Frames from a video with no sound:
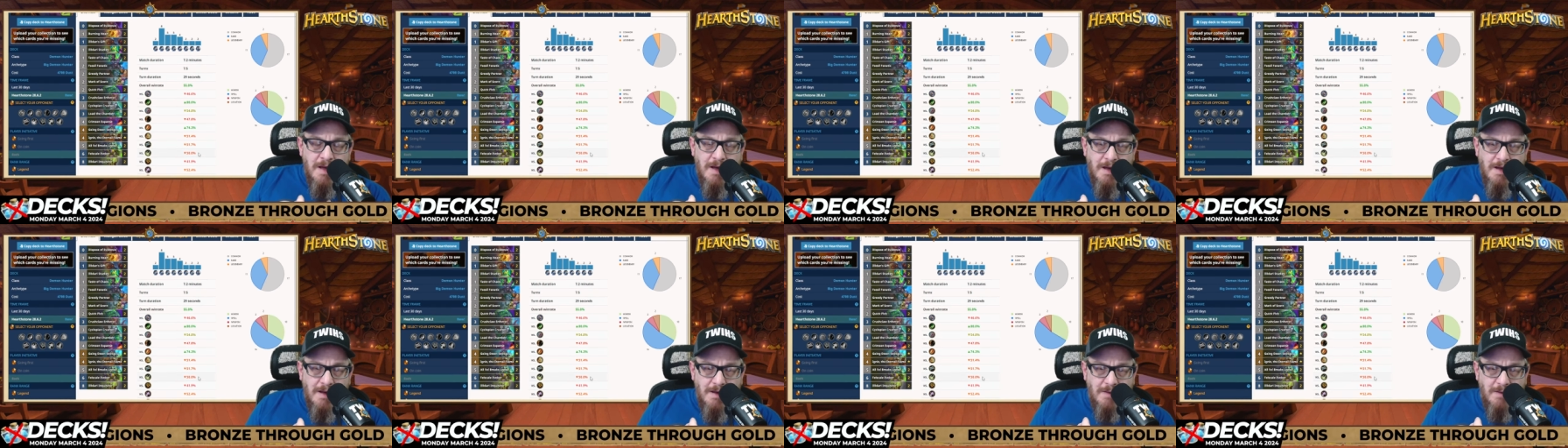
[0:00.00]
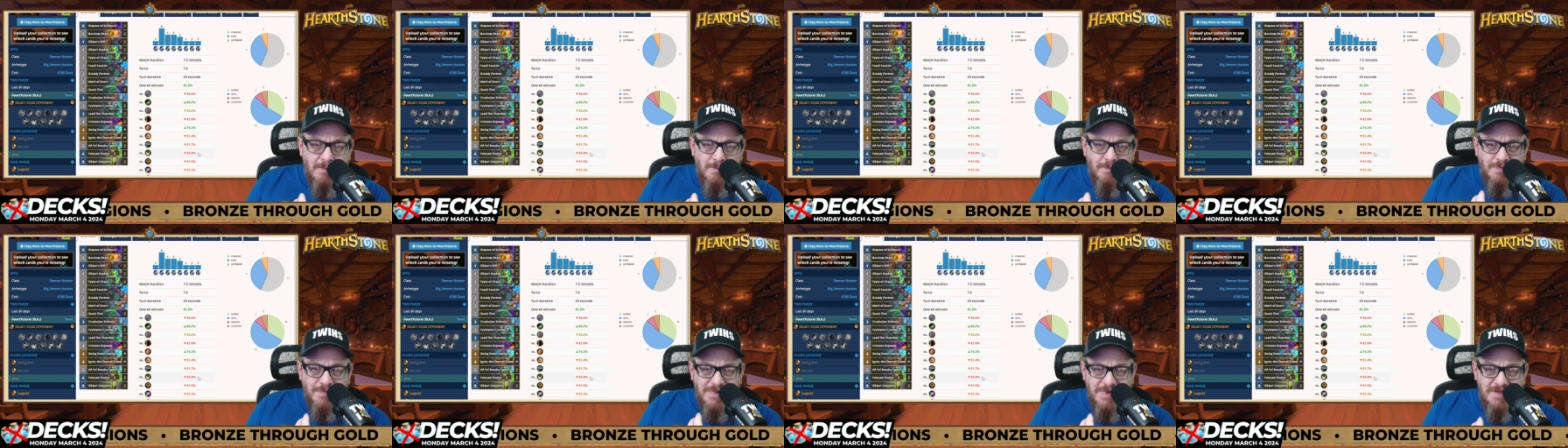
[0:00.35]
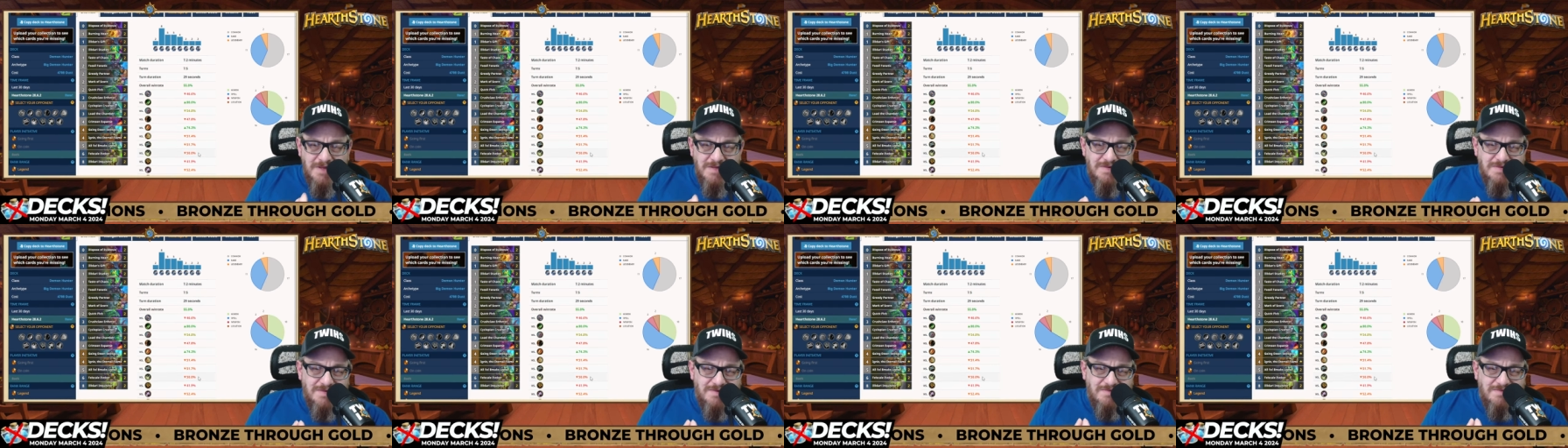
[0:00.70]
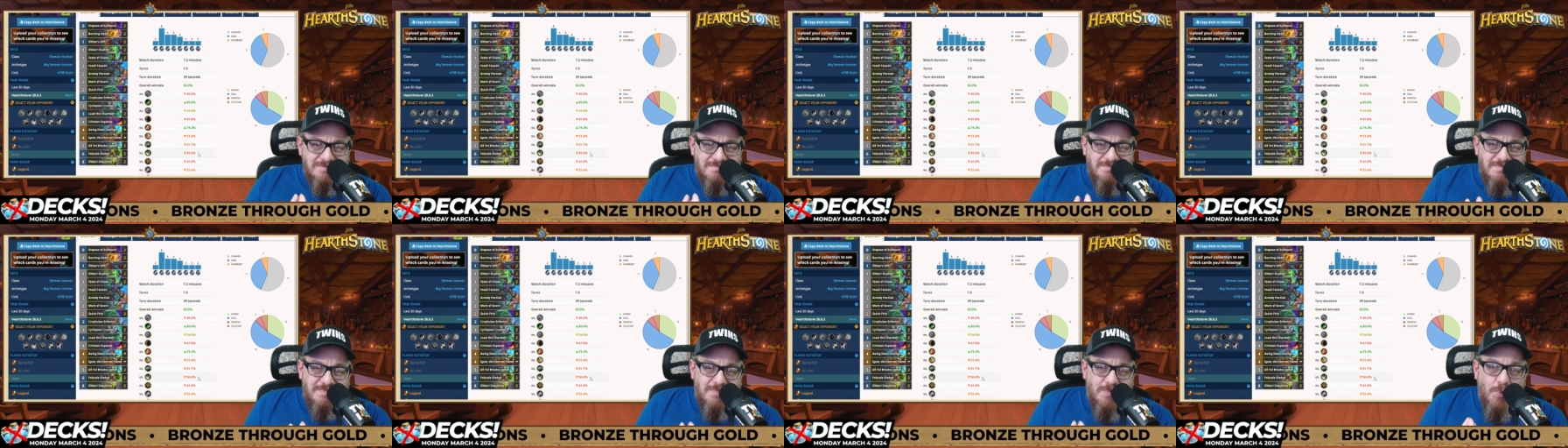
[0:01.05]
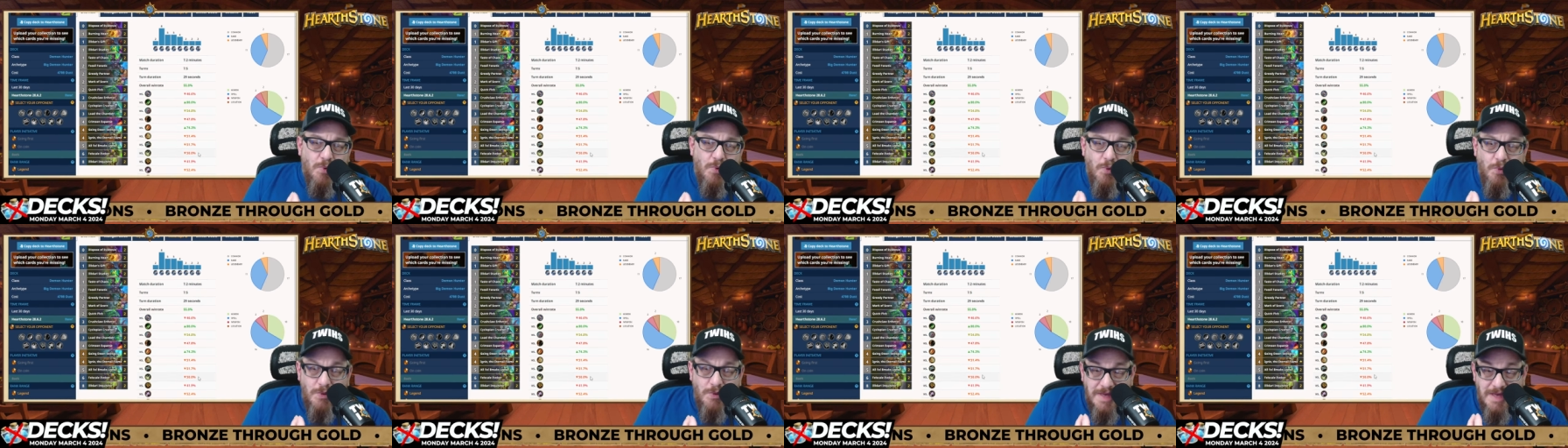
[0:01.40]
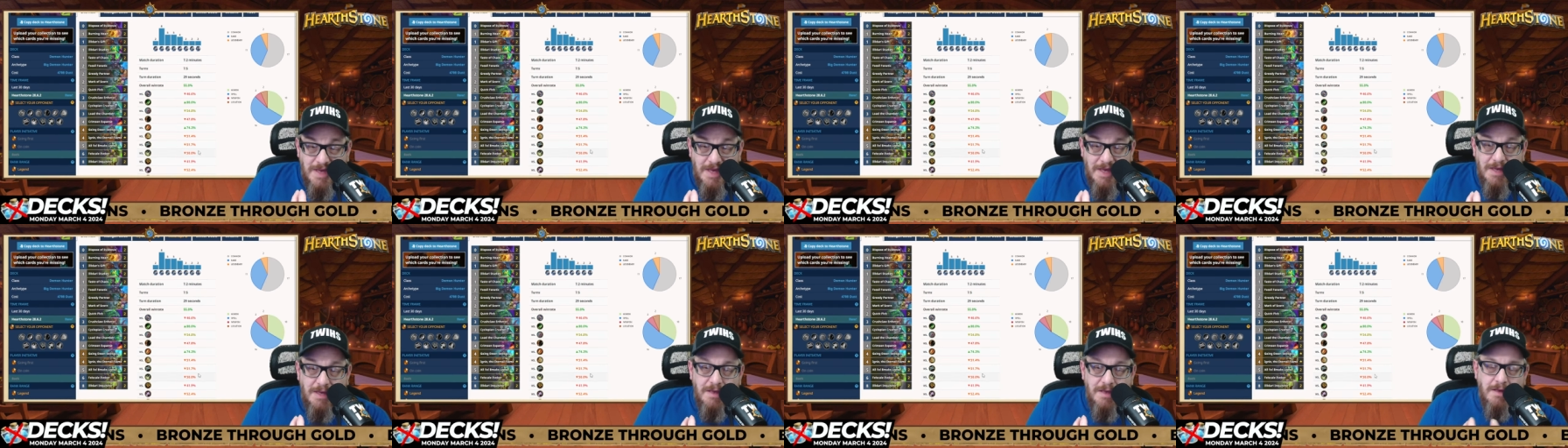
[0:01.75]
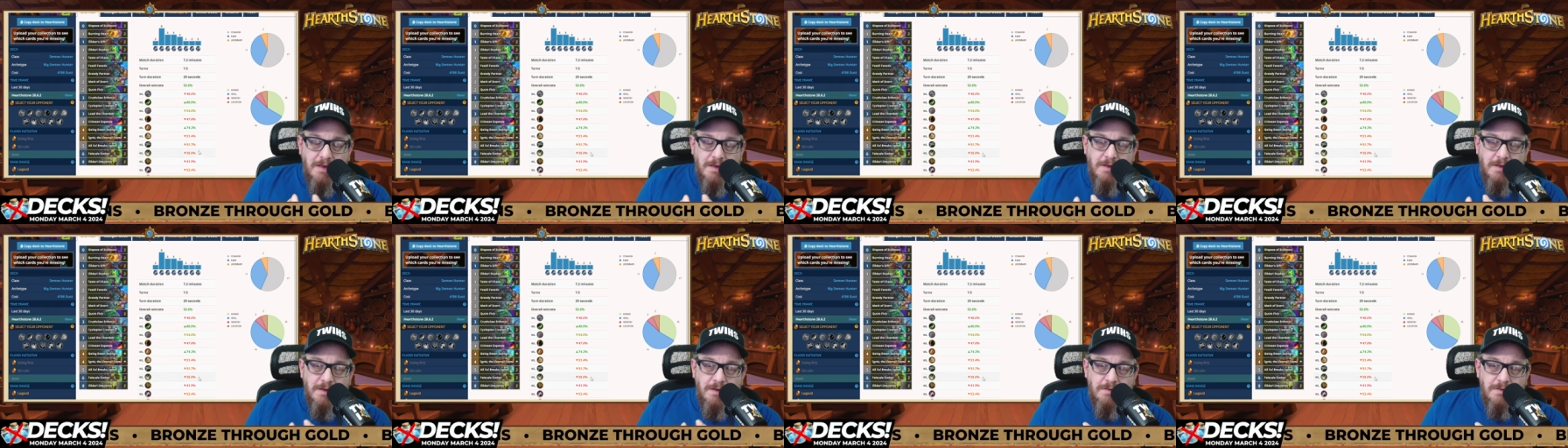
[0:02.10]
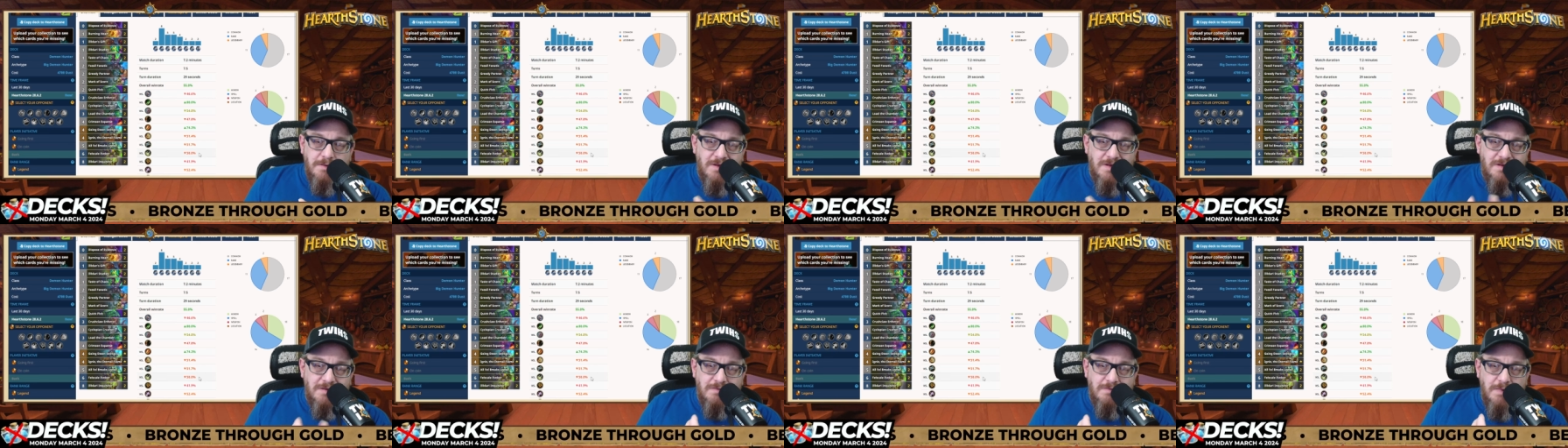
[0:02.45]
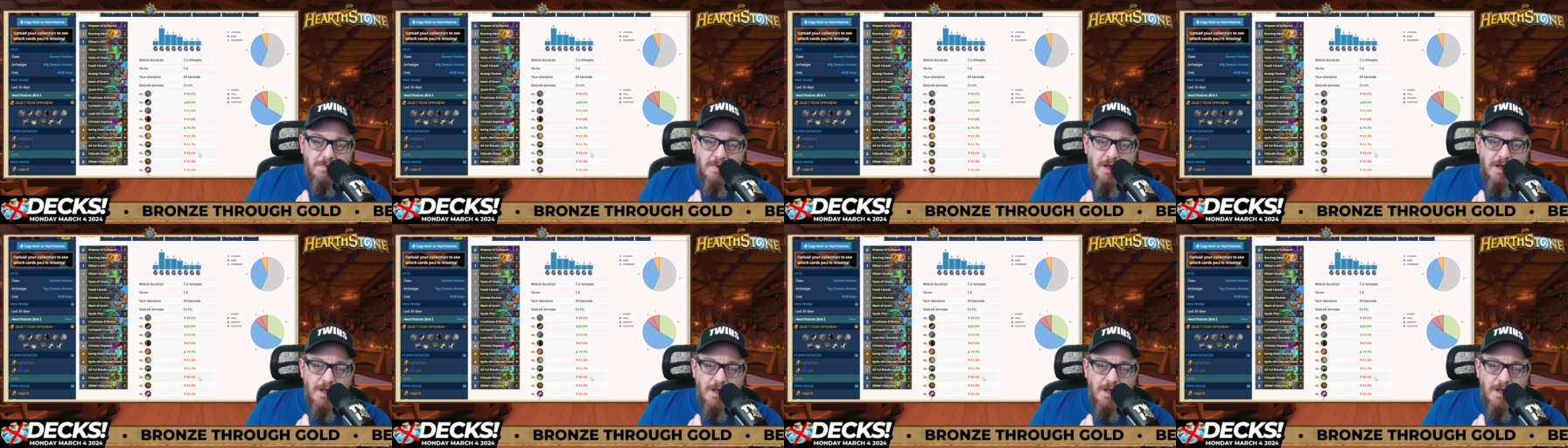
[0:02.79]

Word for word: It's okay in